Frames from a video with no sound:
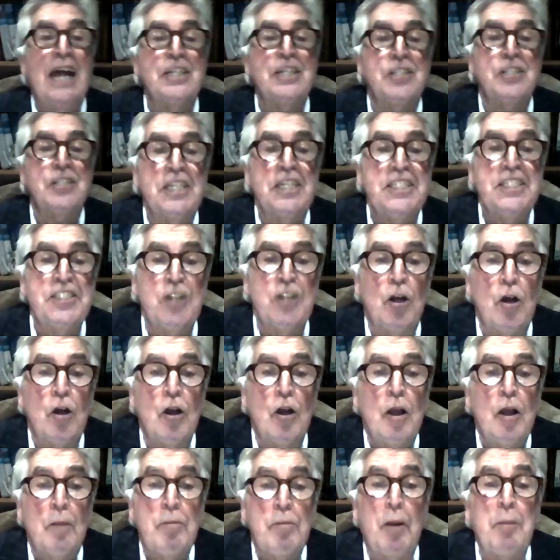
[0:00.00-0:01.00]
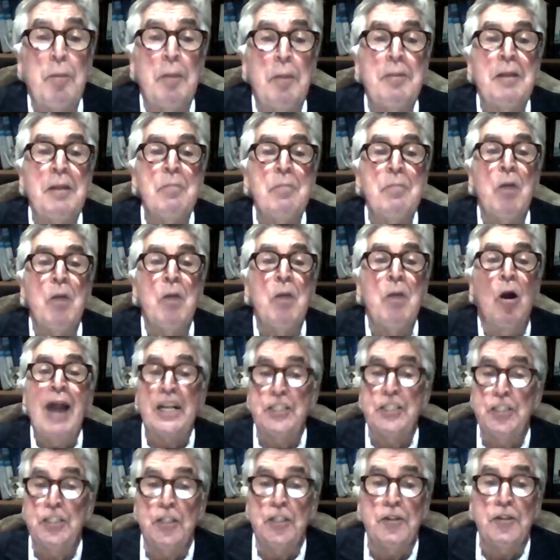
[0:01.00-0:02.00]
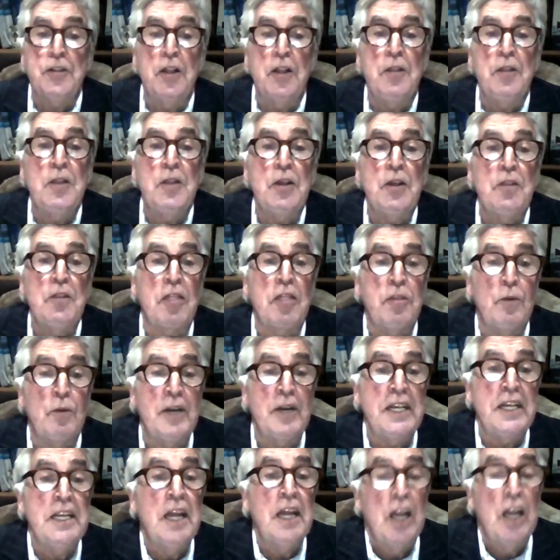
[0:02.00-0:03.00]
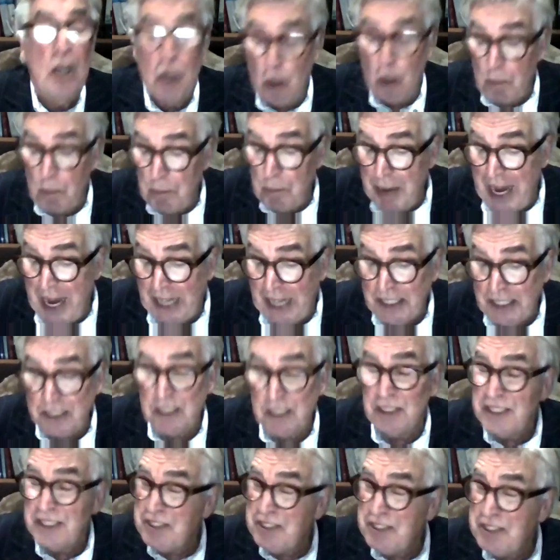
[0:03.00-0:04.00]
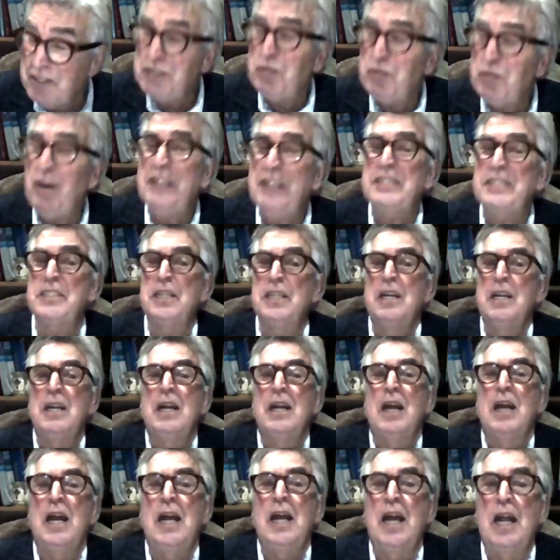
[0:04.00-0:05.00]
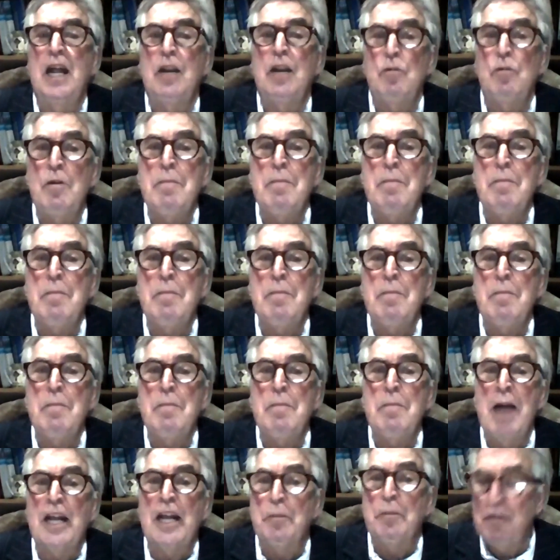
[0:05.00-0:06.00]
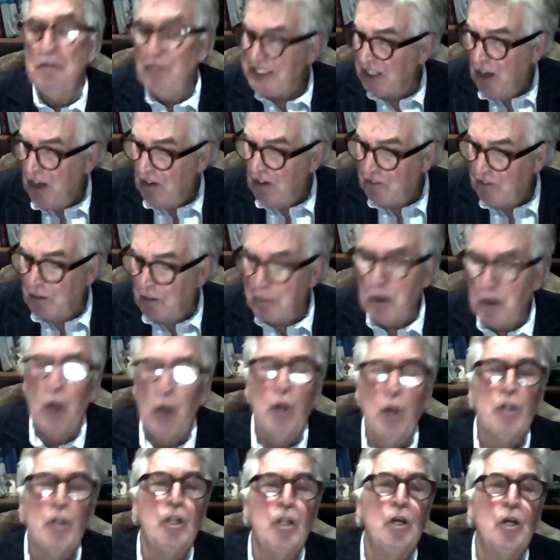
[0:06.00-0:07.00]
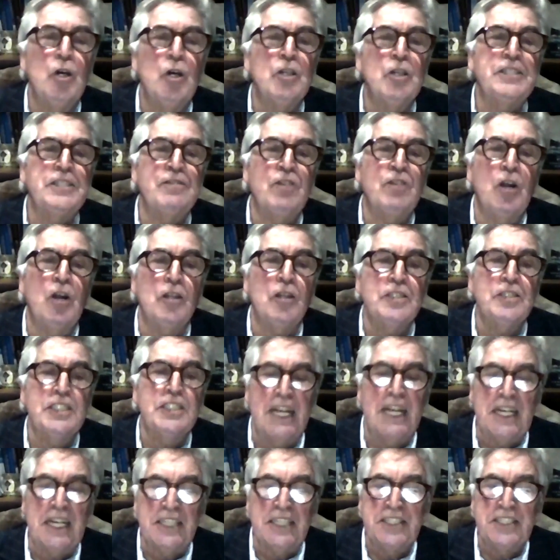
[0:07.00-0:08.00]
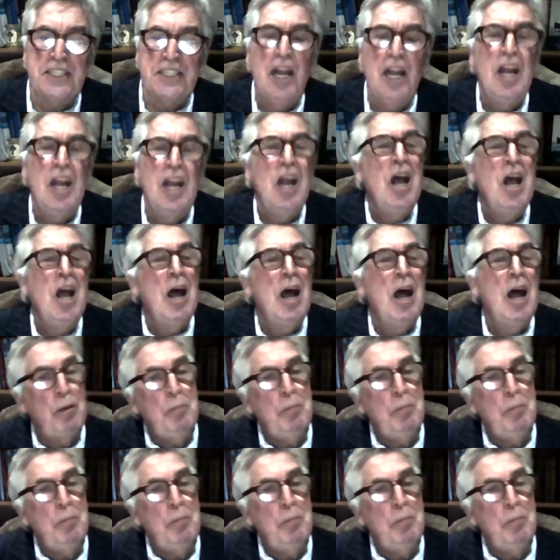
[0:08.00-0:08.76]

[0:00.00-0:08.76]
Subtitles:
actually saw probably more action than the other 3 combined. So it's quite a remarkable vessel from a whole host of contexts.